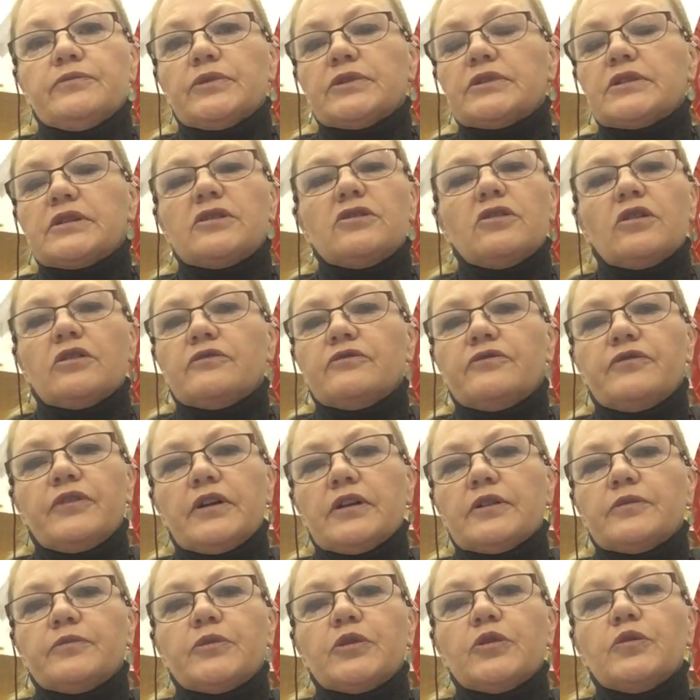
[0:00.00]
it's not
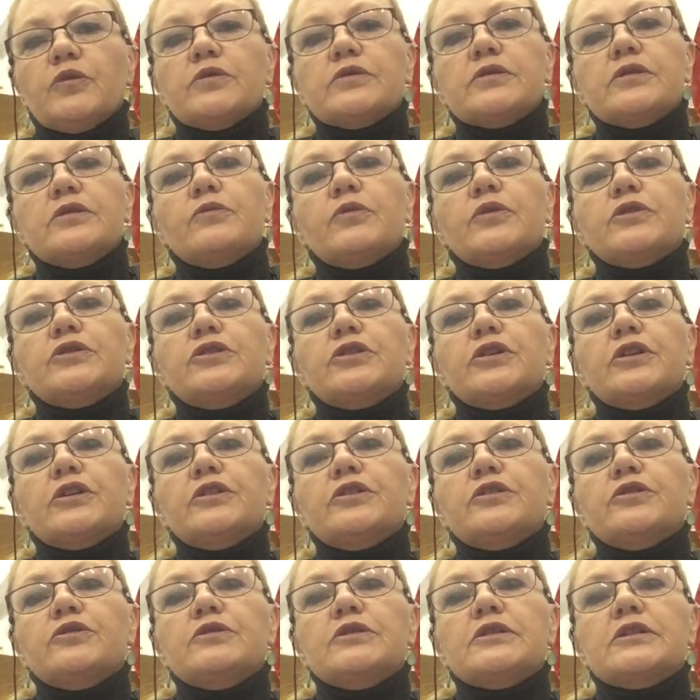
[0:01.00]
failed me. Also, what you're going
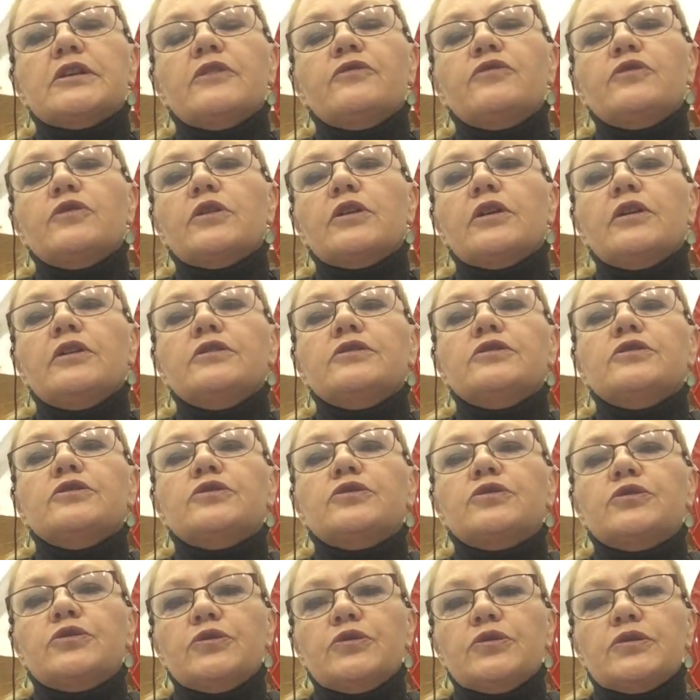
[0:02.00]
to do is, if you're going to
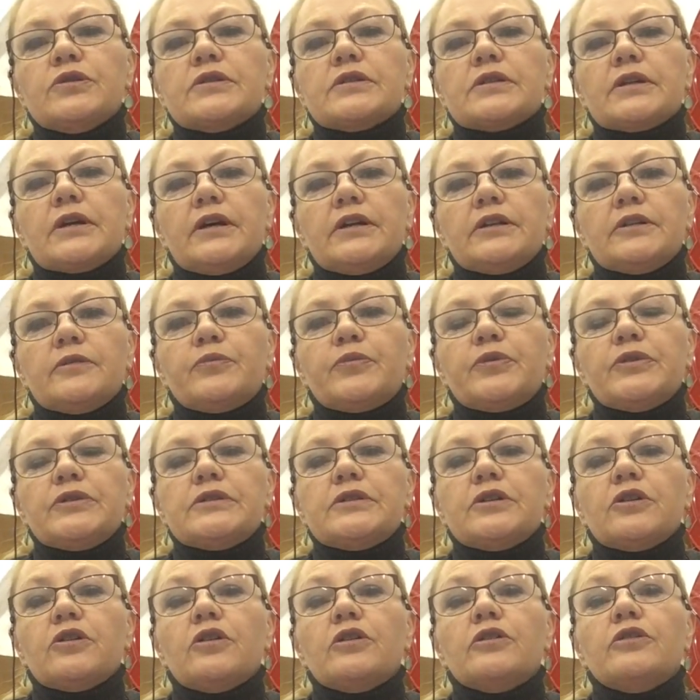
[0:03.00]
do this kind of
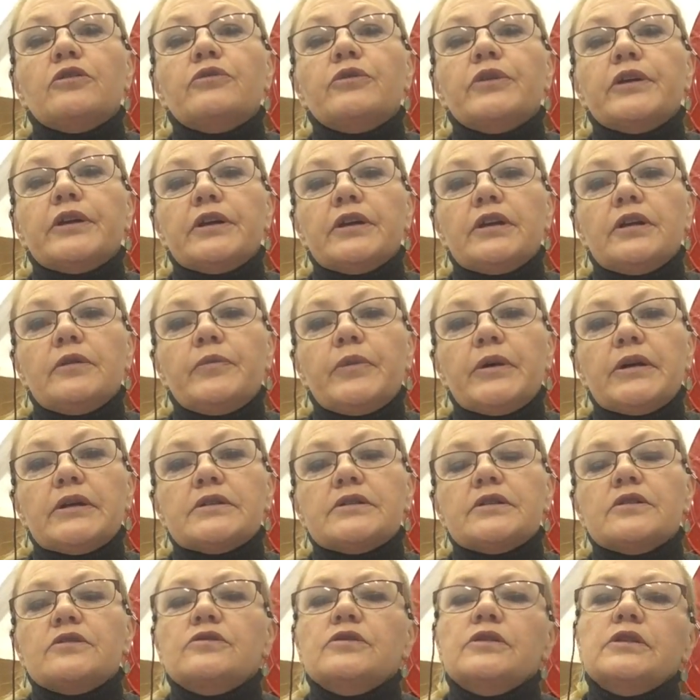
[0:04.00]
printing on a regular
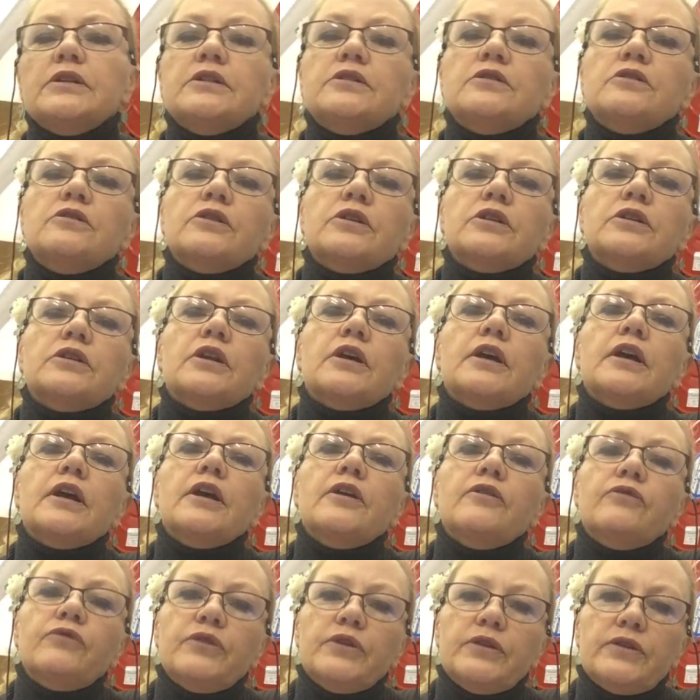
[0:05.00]
basis, you need to look at
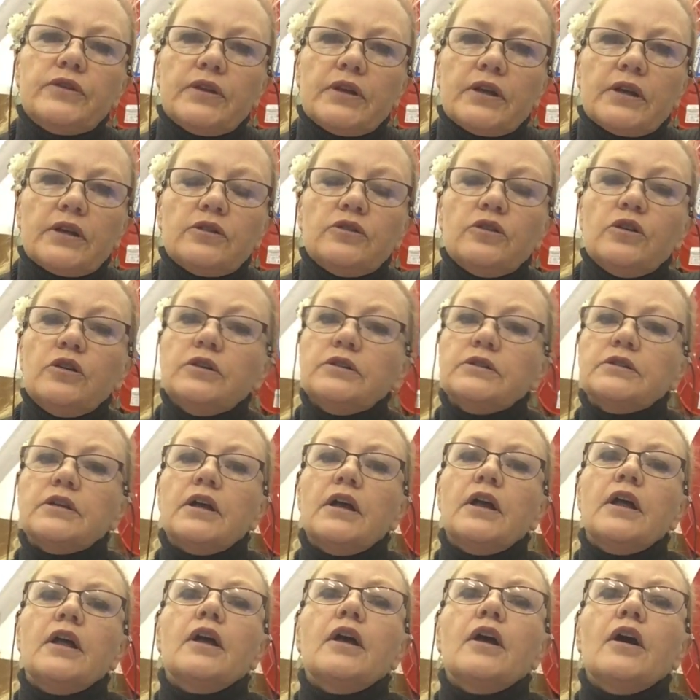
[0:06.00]
everything, not
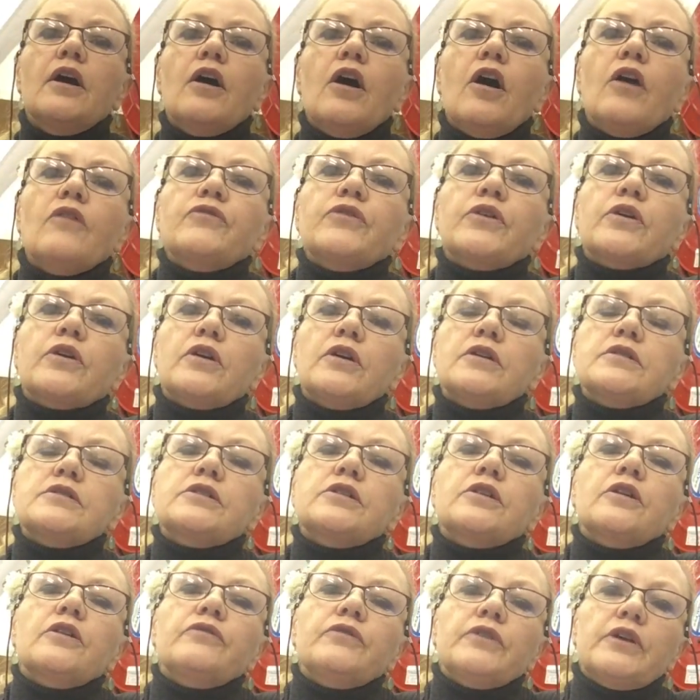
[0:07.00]
of the
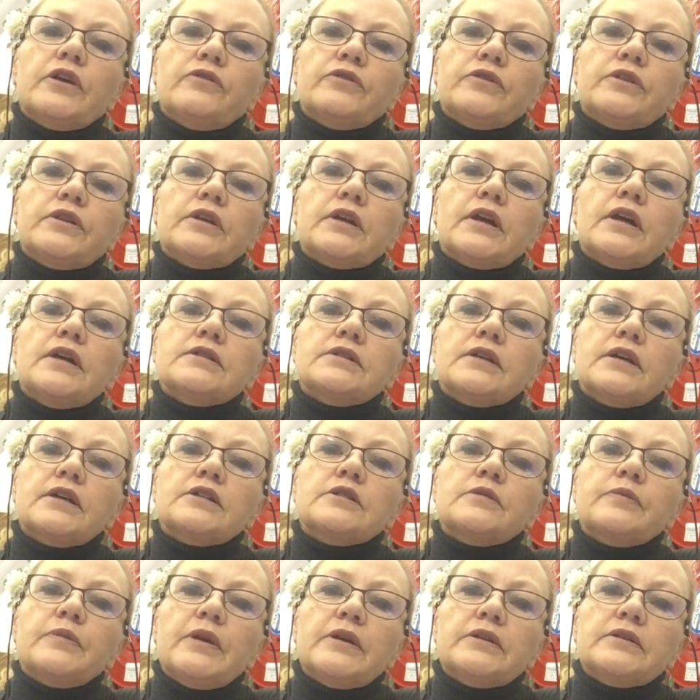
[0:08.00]
costing of everything. As I
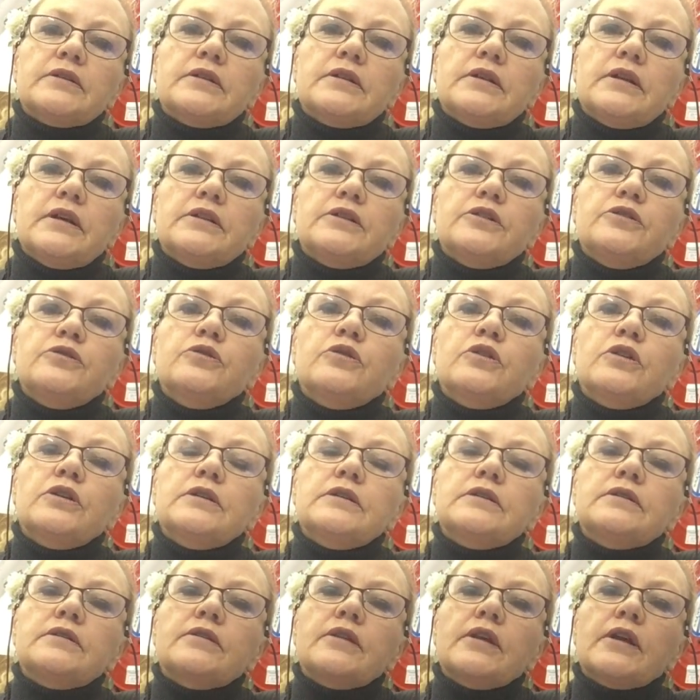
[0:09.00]
explained to the lady, you got
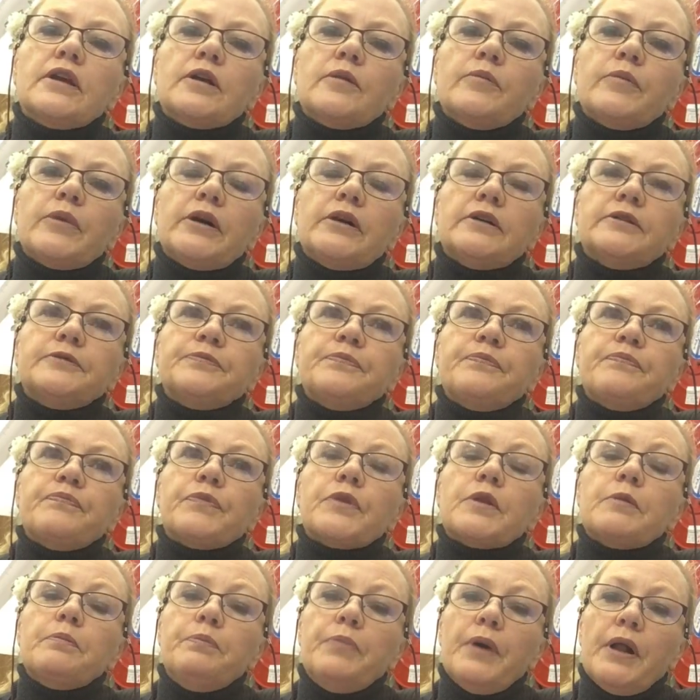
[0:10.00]
to think about
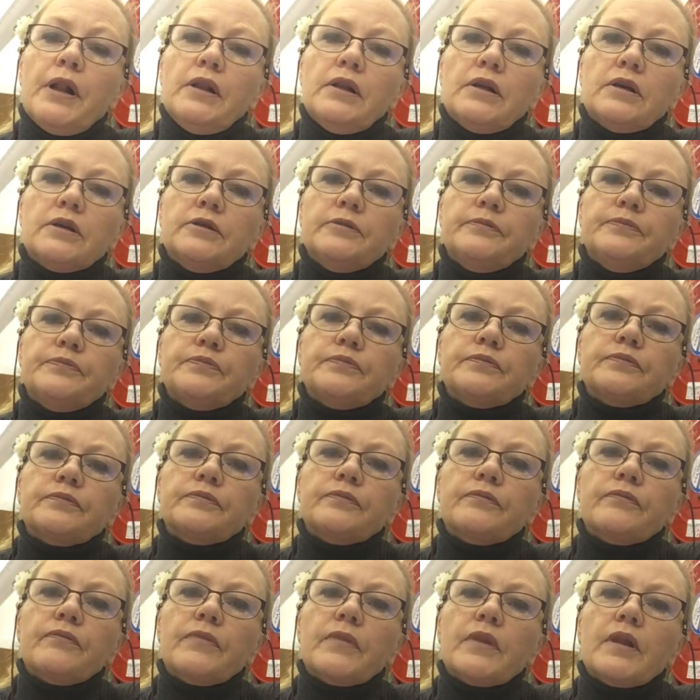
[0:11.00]
bulk.
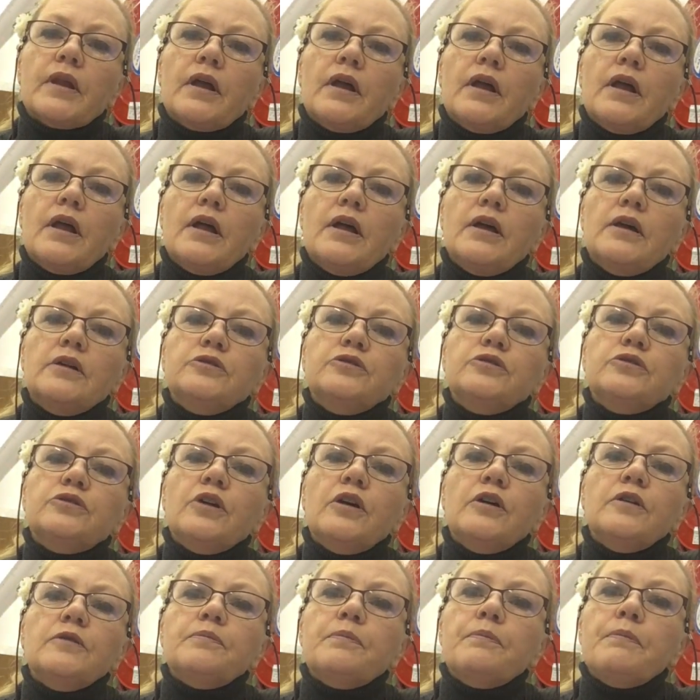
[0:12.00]
You
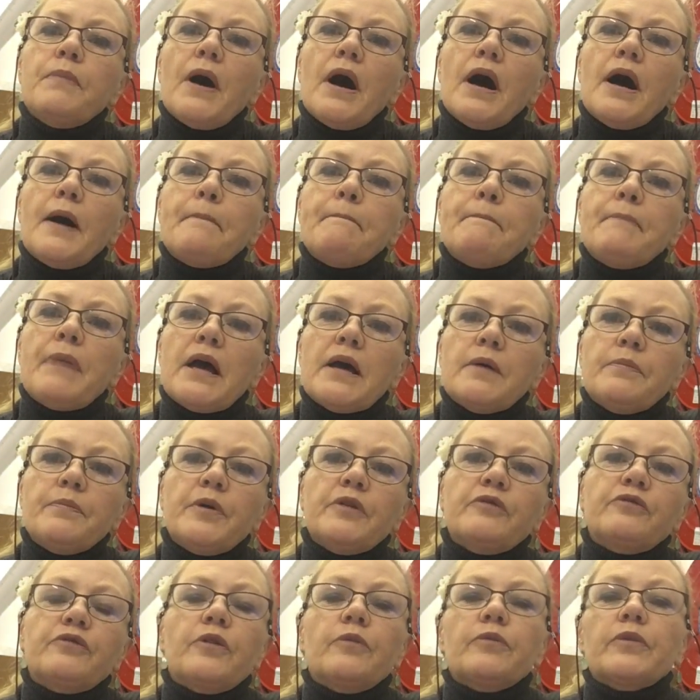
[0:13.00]
don't buy
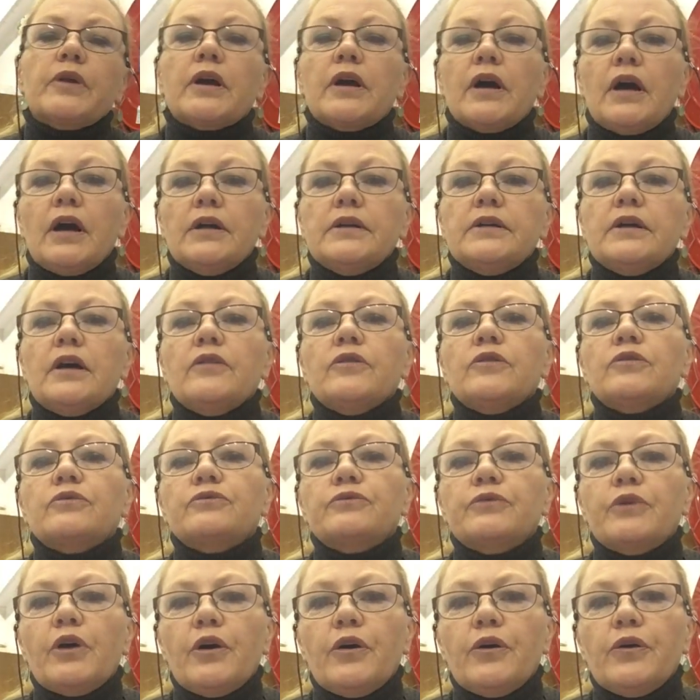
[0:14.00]
paper from the guy down the
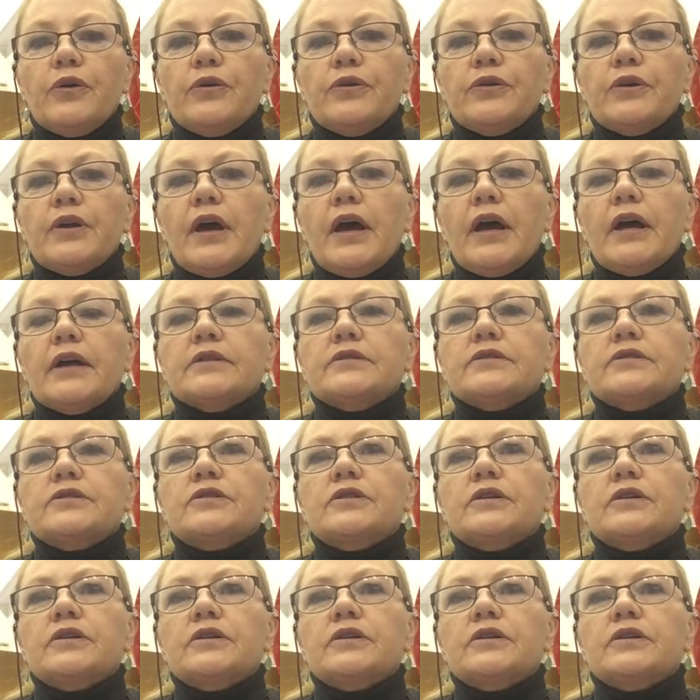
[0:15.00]
road at